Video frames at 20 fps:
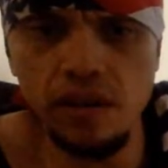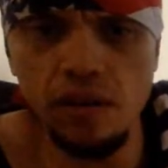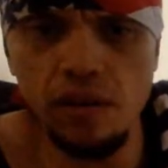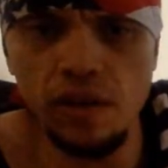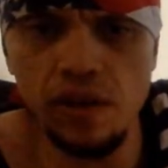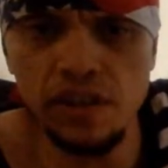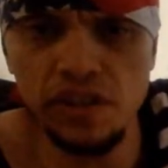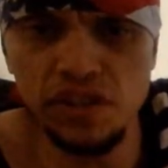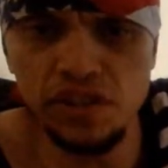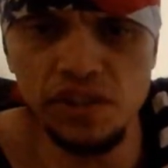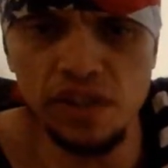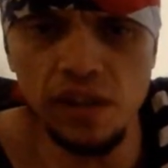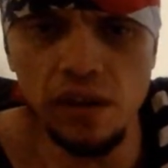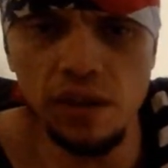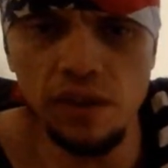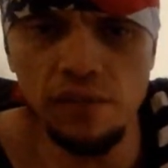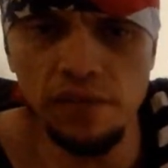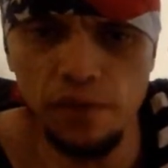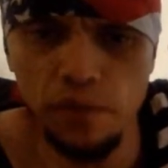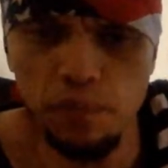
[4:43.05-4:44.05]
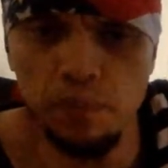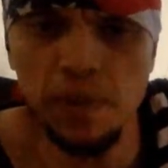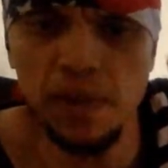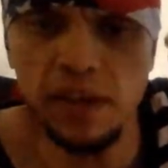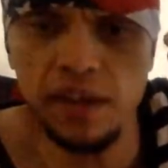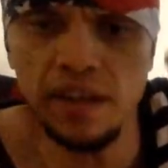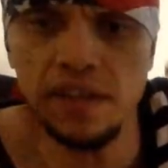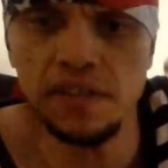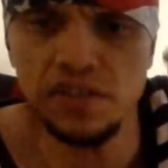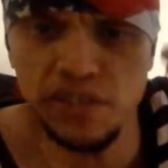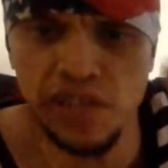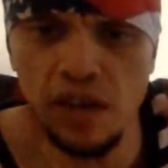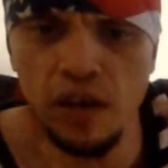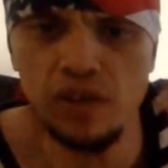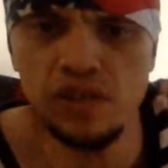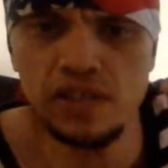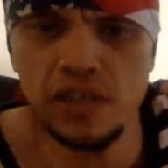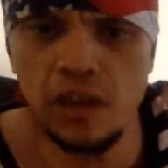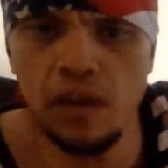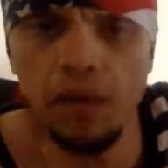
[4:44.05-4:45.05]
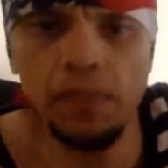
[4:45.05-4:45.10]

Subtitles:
or if you've been in a jail cell,